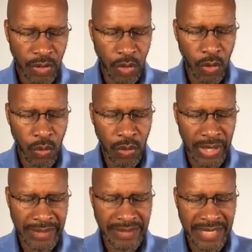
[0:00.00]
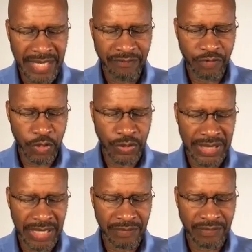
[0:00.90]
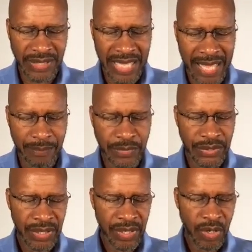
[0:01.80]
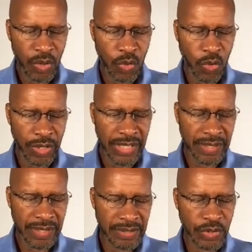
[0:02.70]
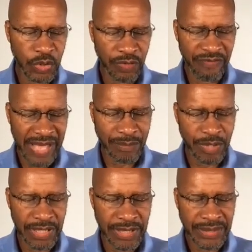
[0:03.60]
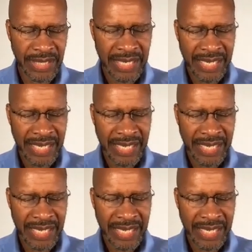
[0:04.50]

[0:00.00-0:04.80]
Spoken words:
go and take for yourselves lambs according to your families,